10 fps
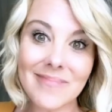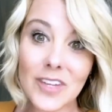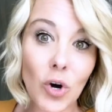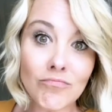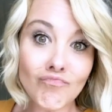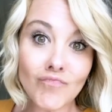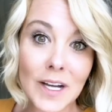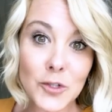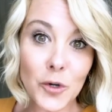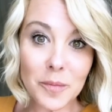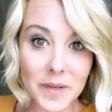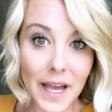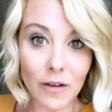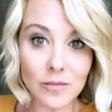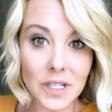no, I turned them
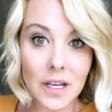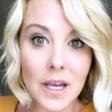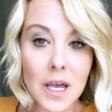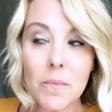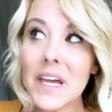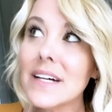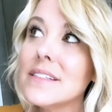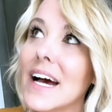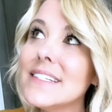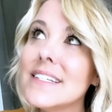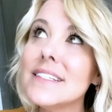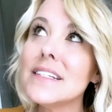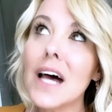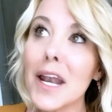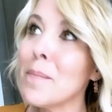down. Because guys, it's
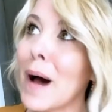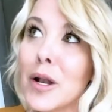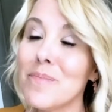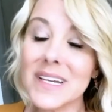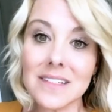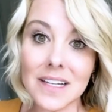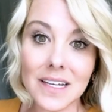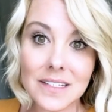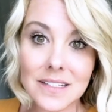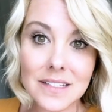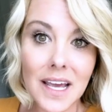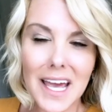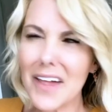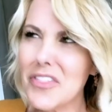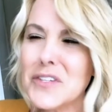not about a business.
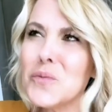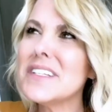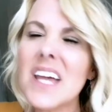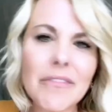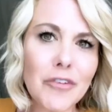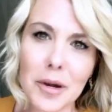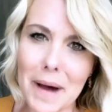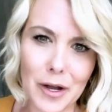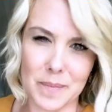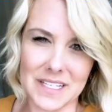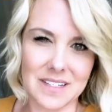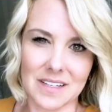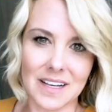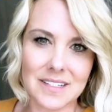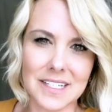This was never about a
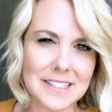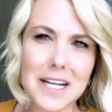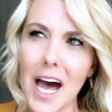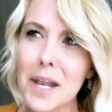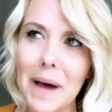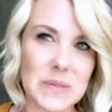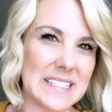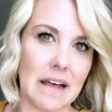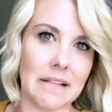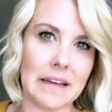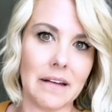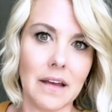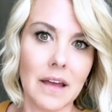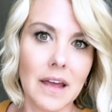business. It's not about selling.